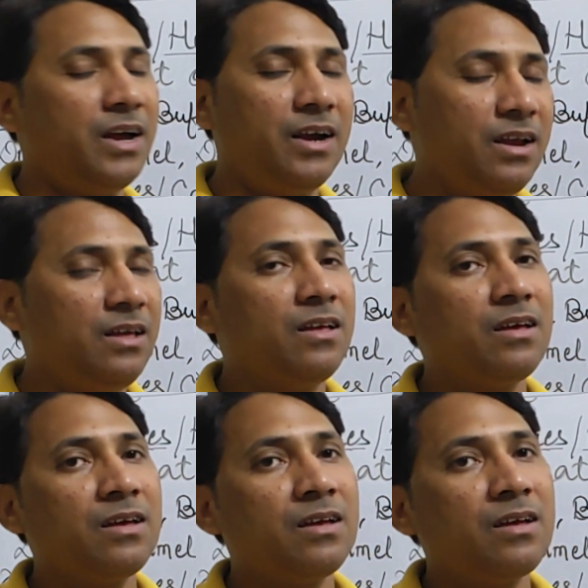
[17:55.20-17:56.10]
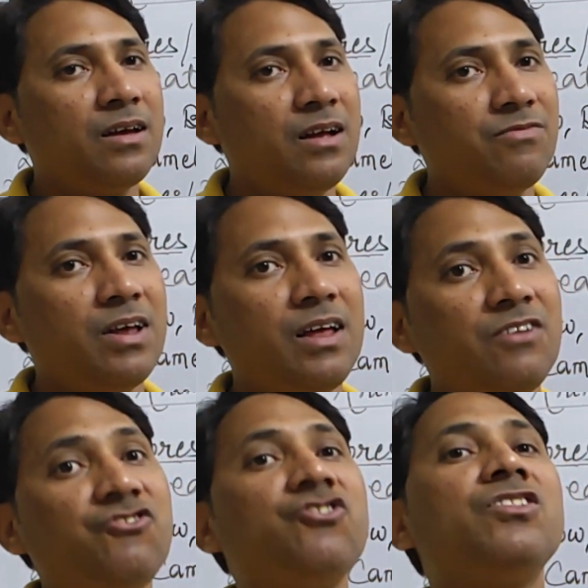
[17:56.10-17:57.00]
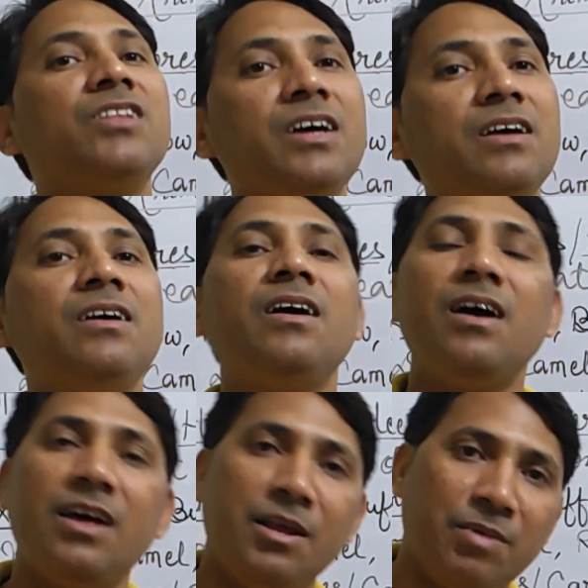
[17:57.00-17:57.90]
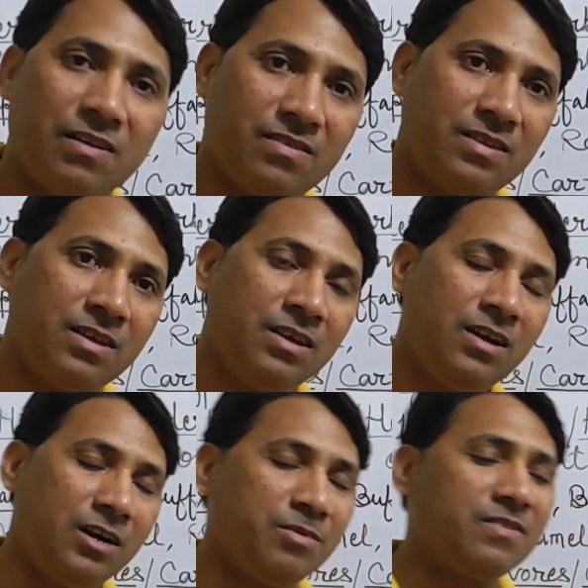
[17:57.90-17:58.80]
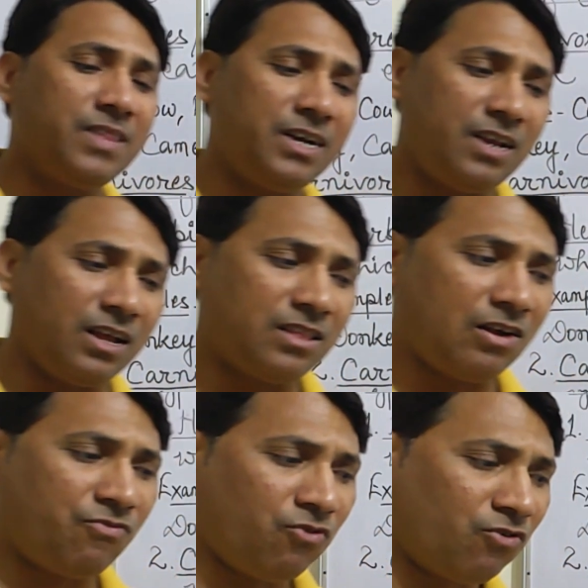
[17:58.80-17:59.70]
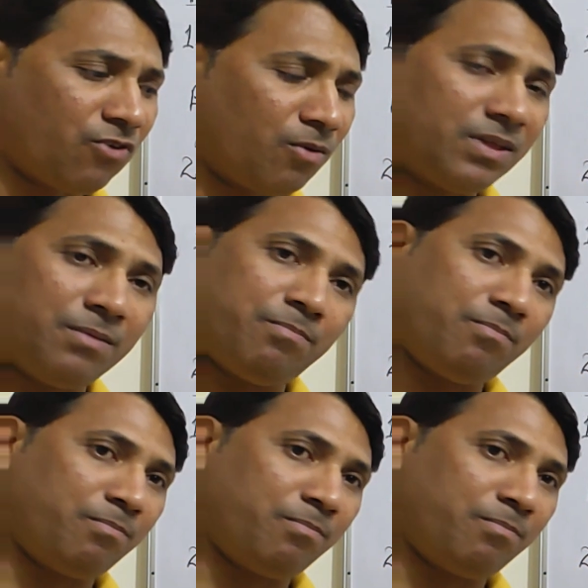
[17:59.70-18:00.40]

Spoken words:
and as well as the animals. It means they take their food from the